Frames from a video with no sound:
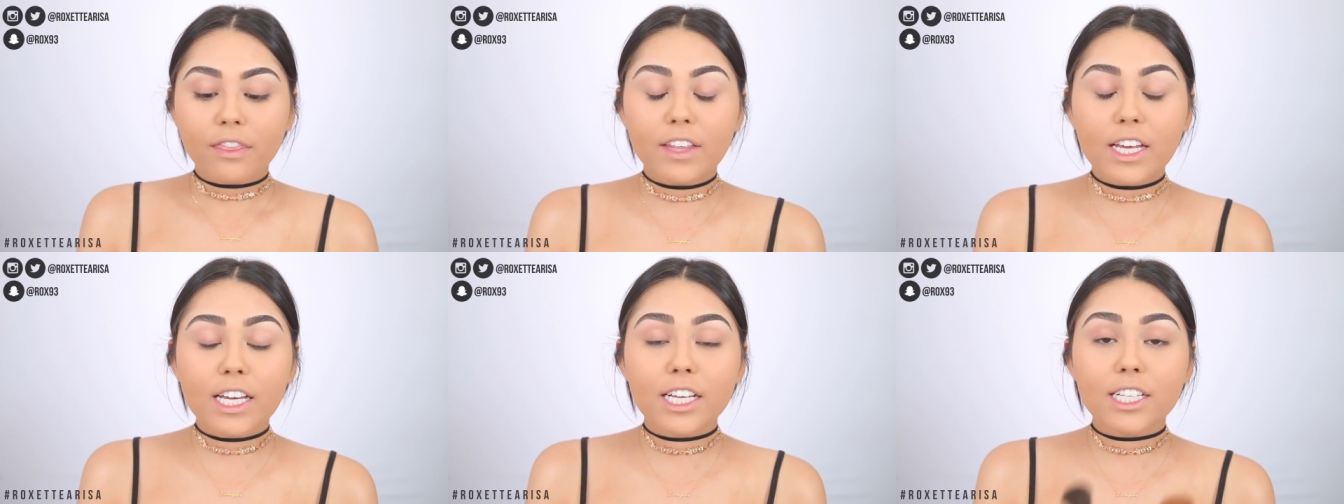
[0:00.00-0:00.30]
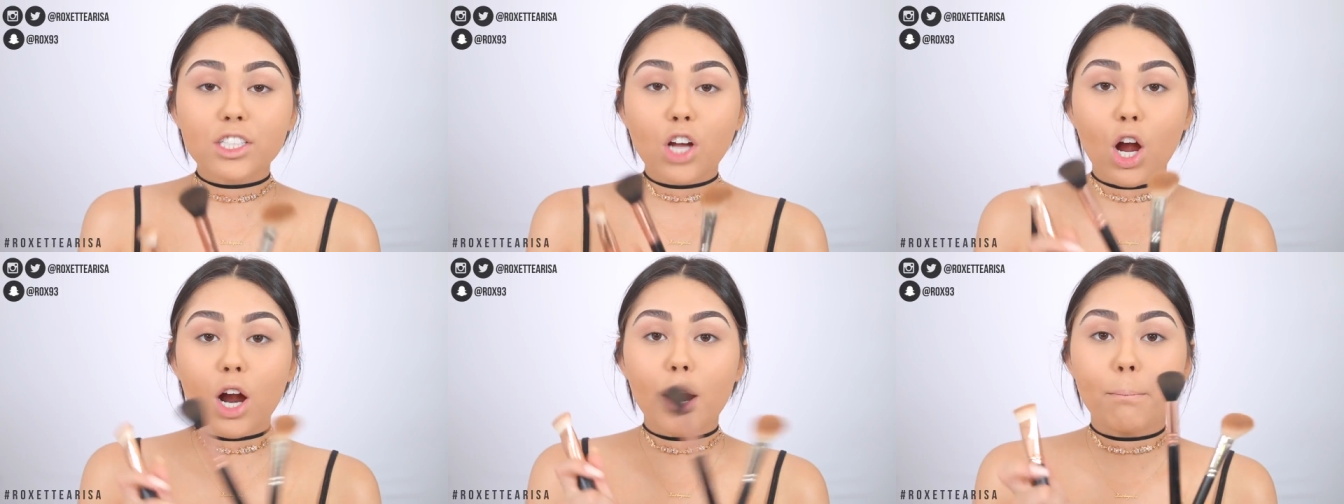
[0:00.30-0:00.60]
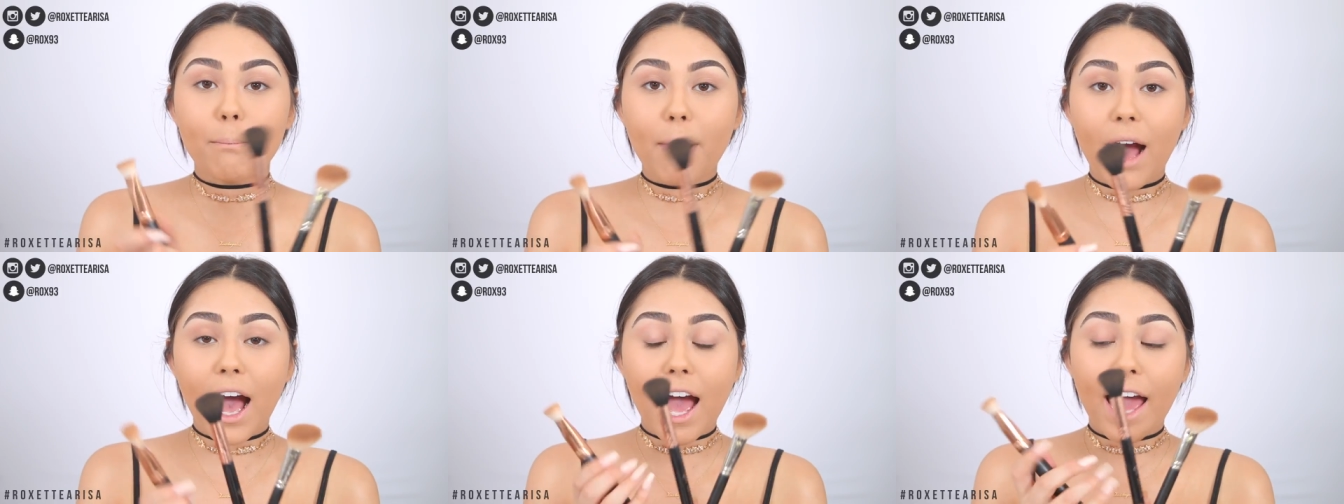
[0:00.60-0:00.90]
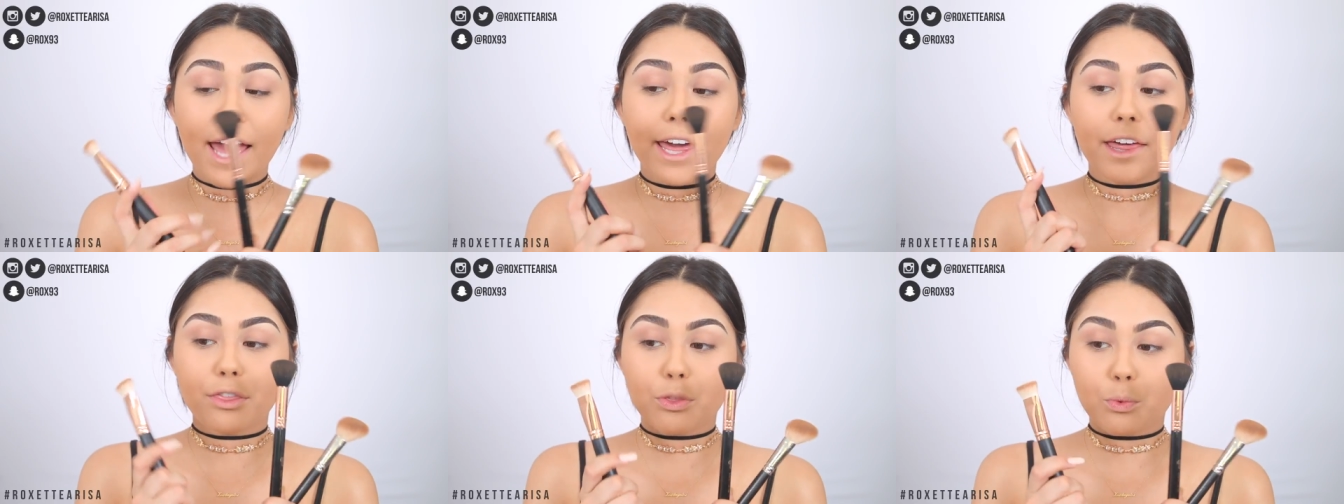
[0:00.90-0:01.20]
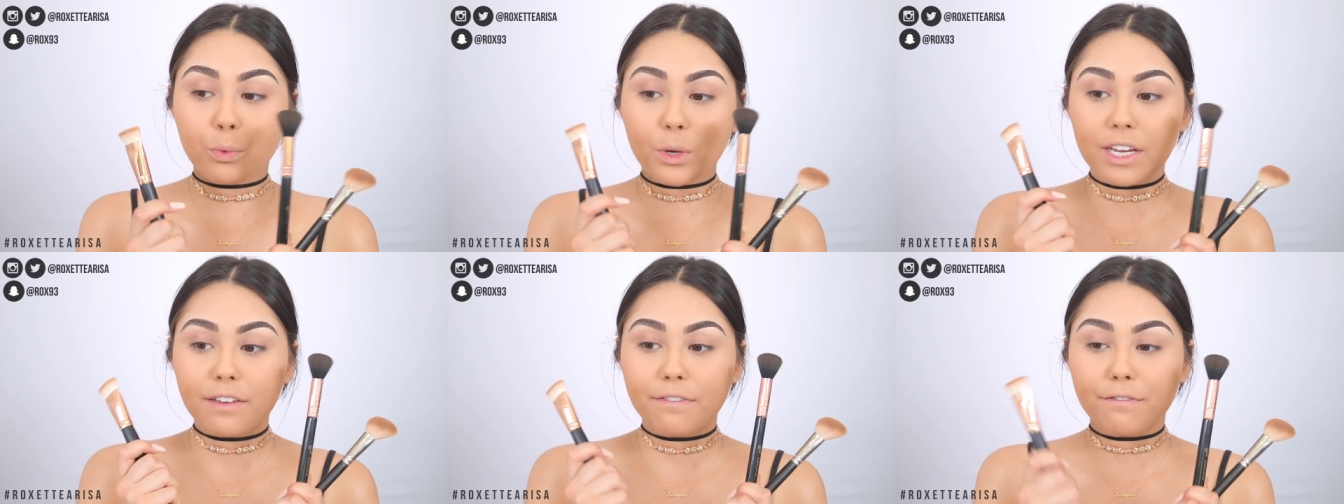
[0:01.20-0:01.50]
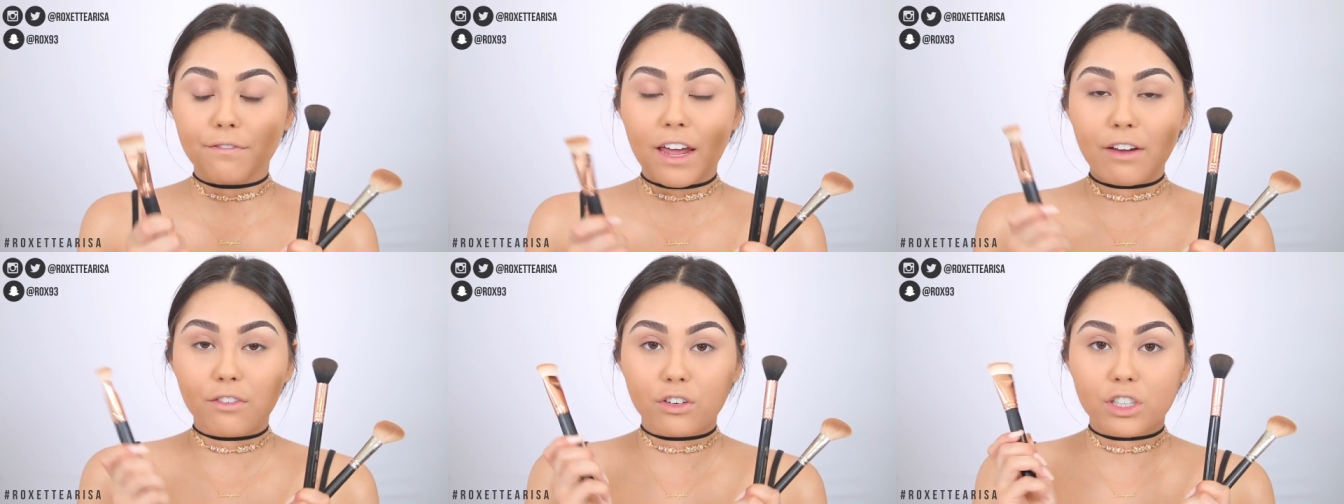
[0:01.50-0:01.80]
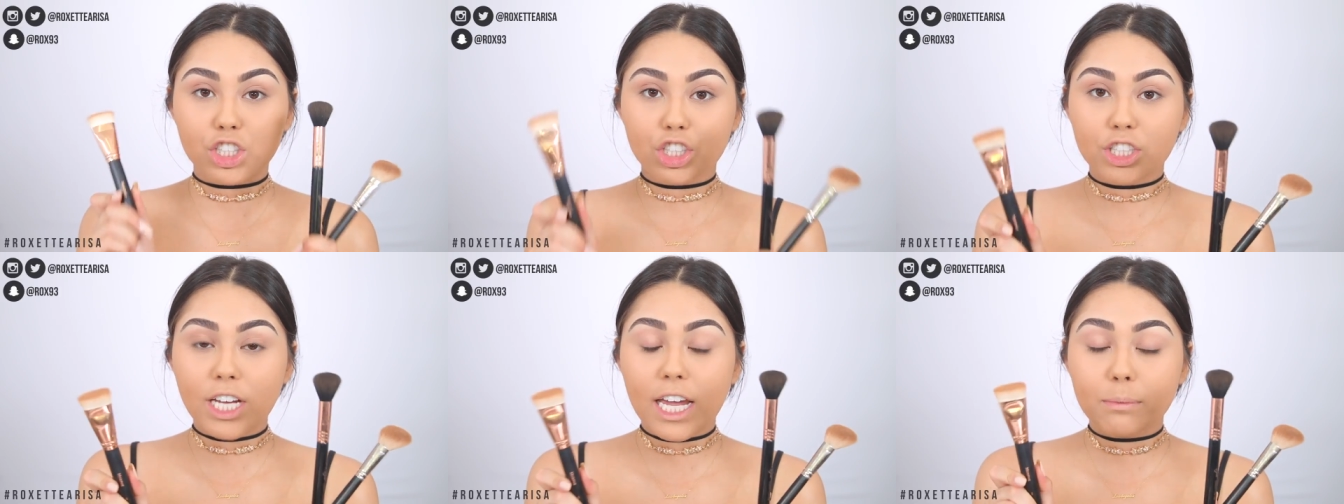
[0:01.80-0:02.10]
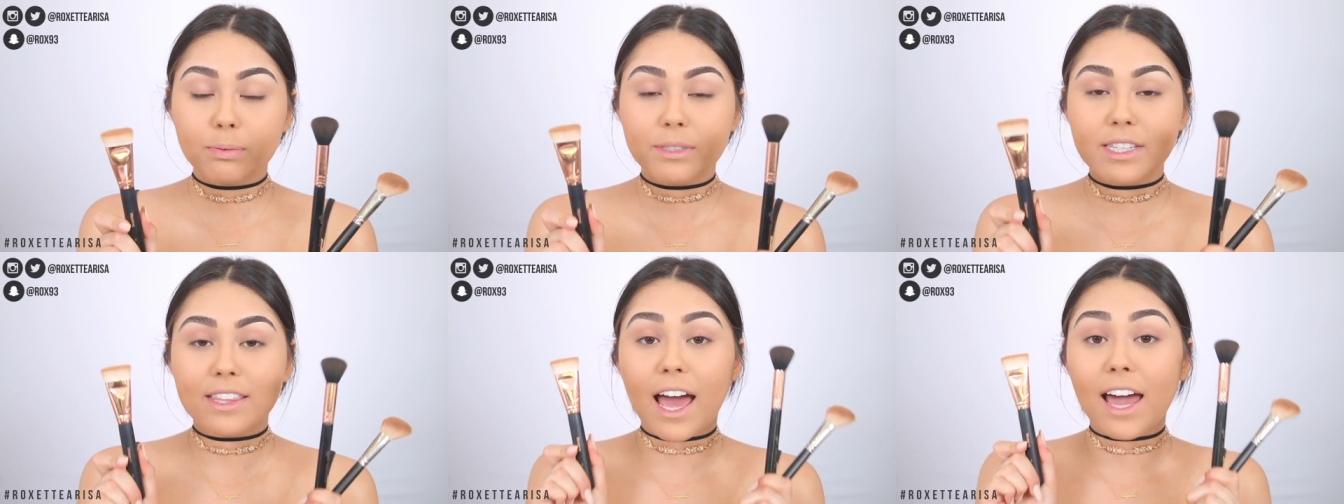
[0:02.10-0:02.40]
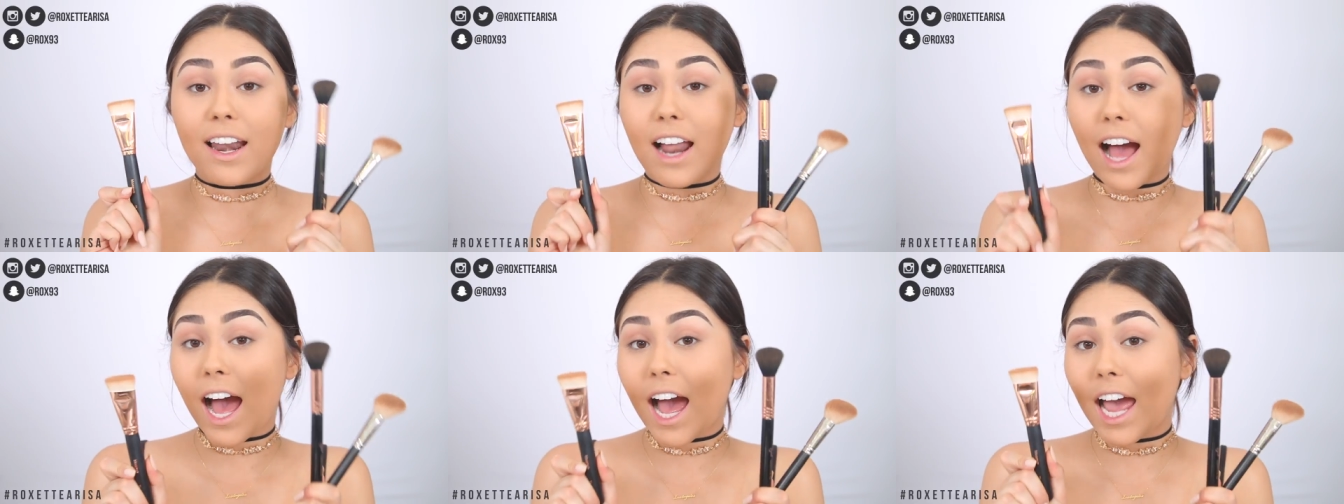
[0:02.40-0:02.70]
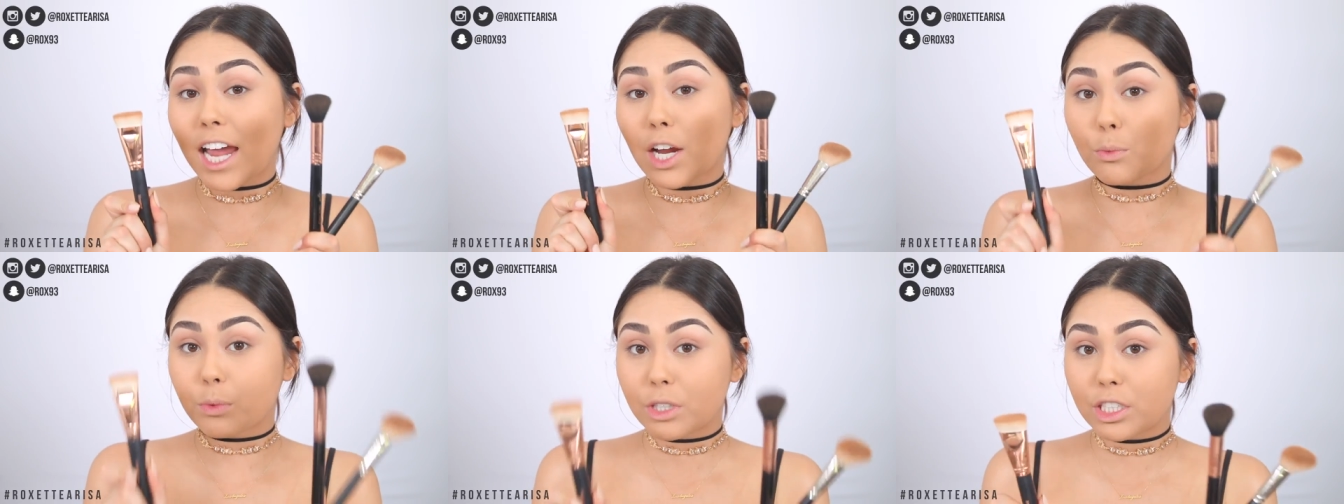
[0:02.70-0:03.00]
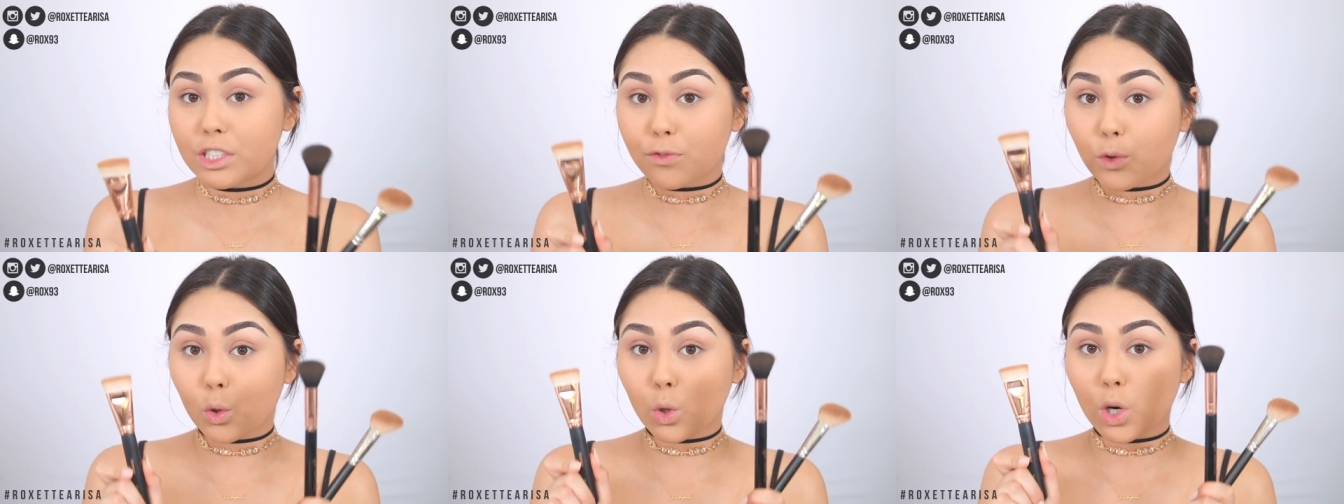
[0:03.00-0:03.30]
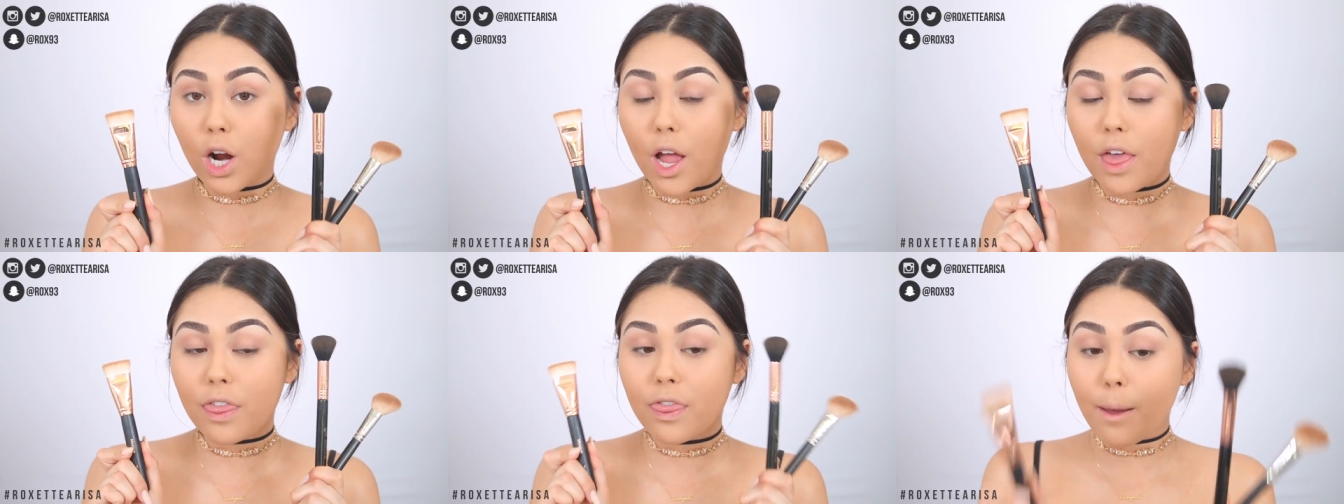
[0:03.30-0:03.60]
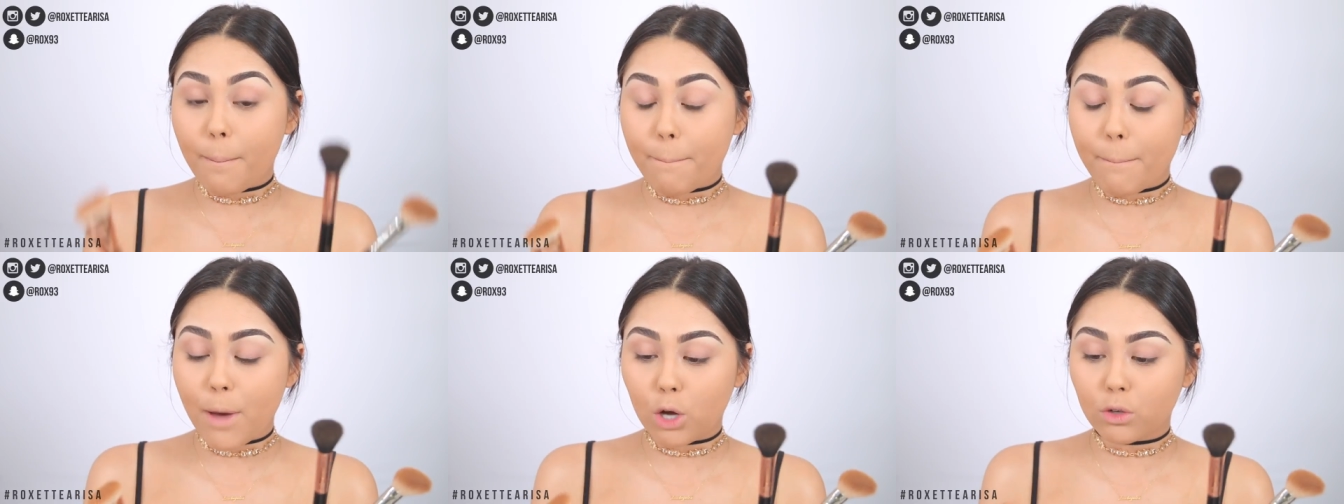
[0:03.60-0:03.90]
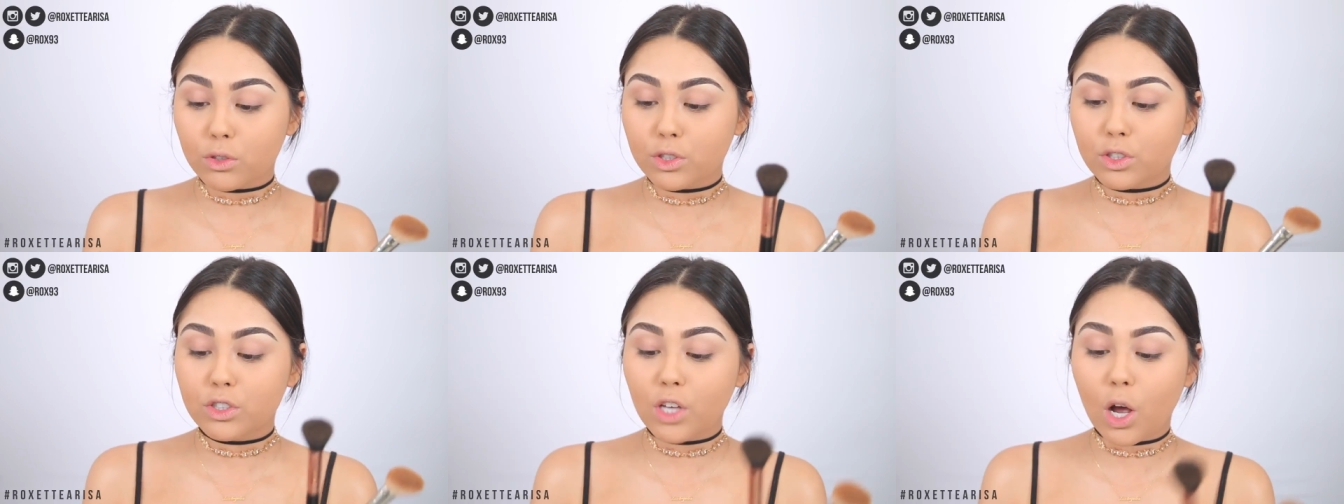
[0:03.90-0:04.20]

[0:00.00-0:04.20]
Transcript: These are my three favorite shapes that I reach for the most.